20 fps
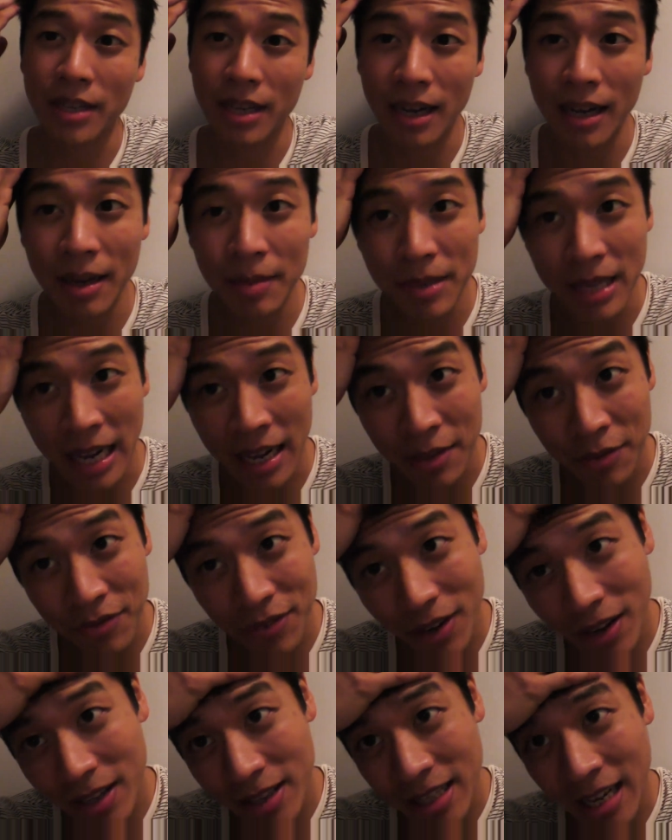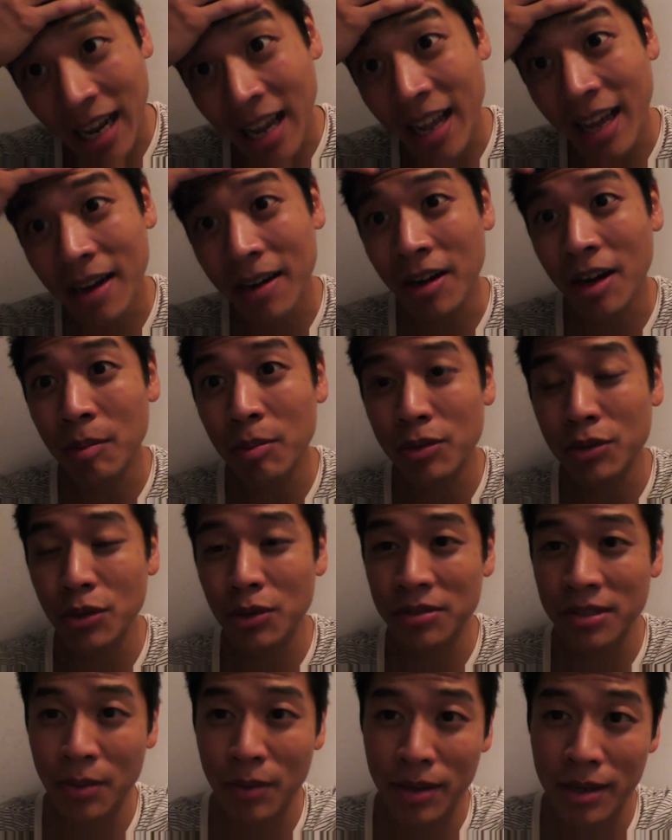I mean, I had fun. I had a couple
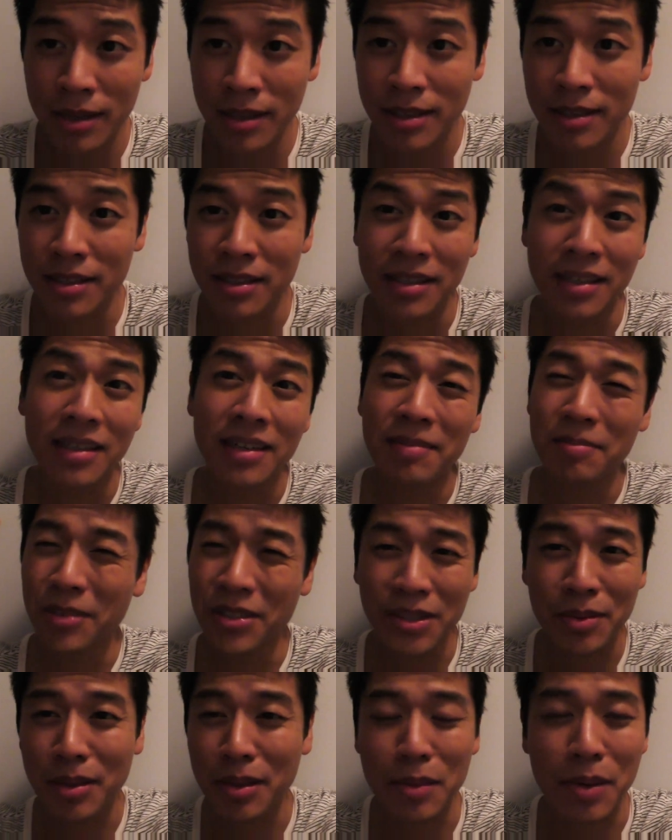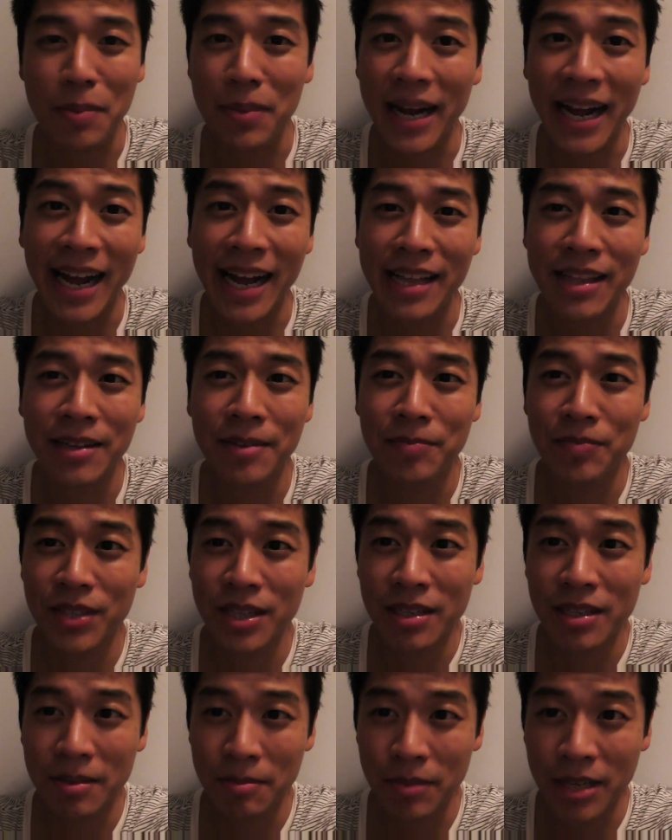jokes that were good. Most of them were bad,
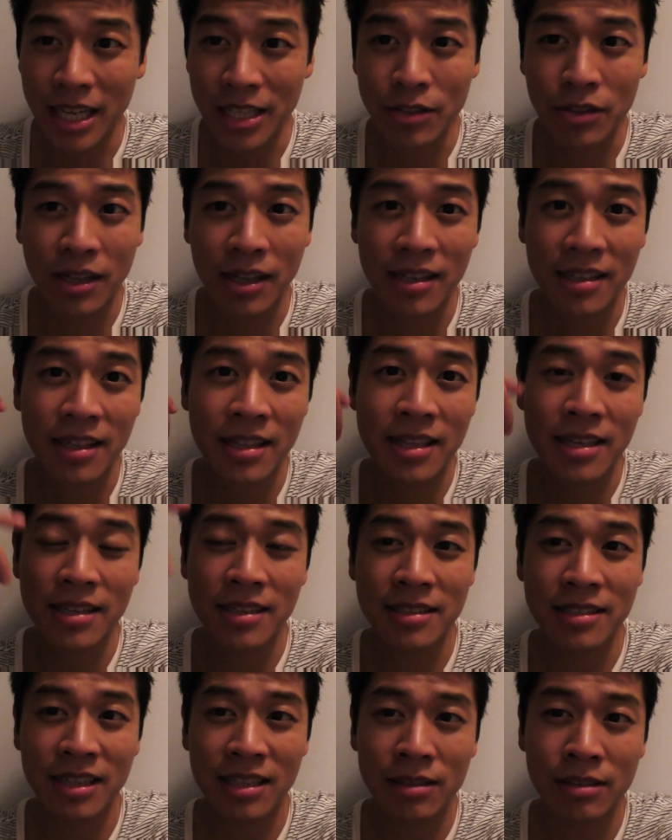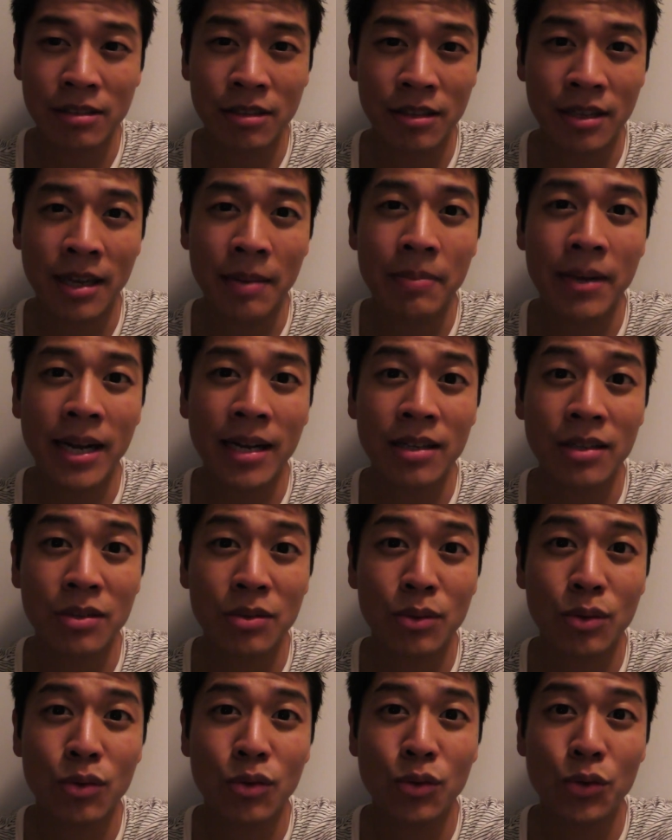but I just need to get back
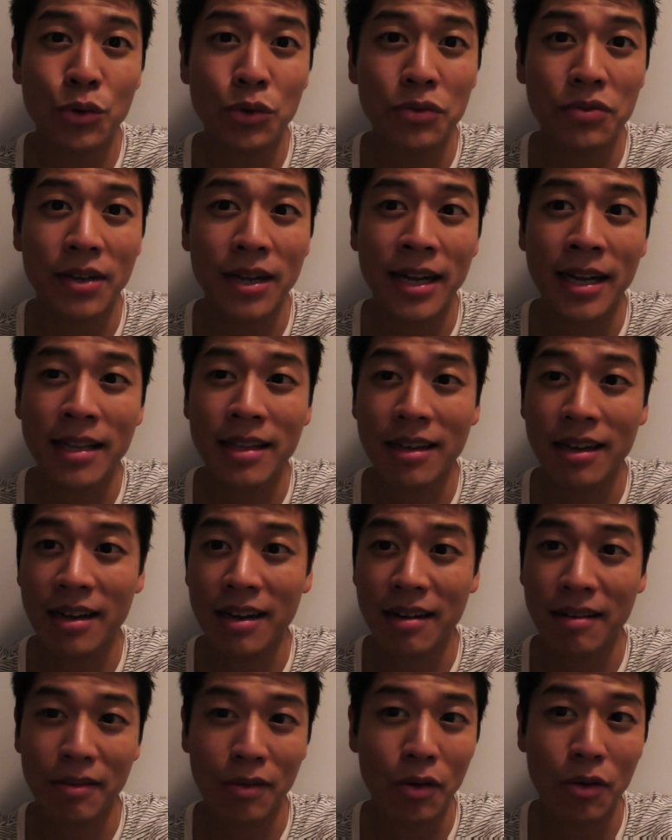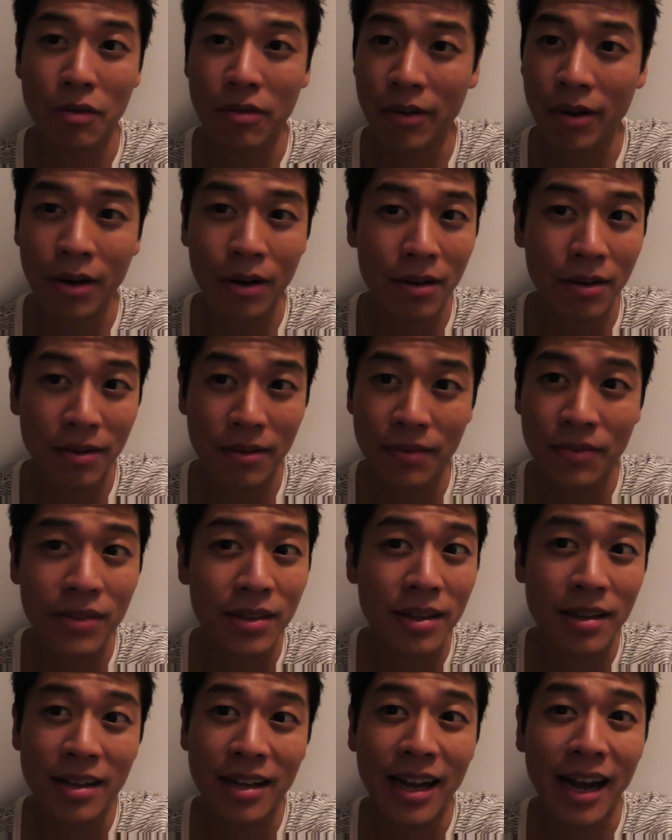into the groove. And overall,
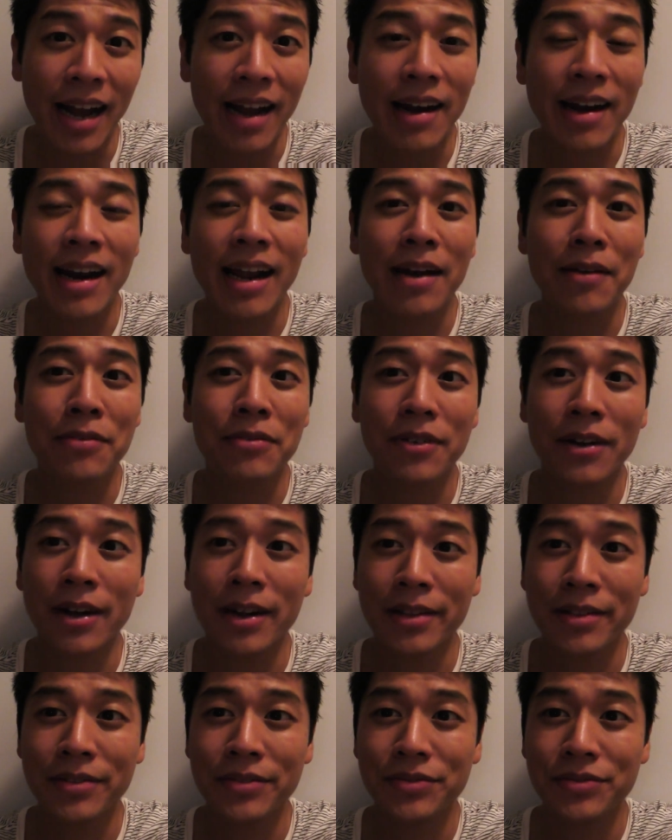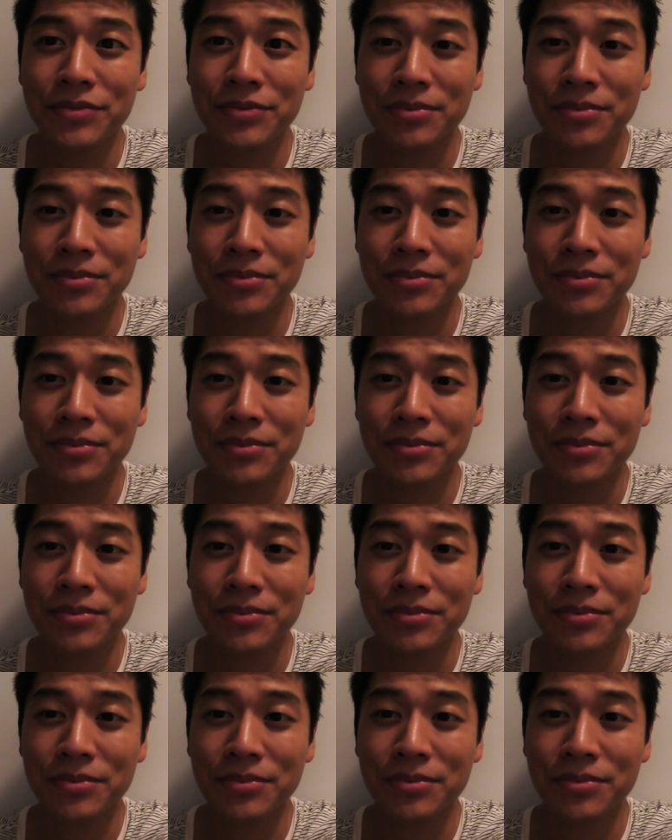I had a lot of fun,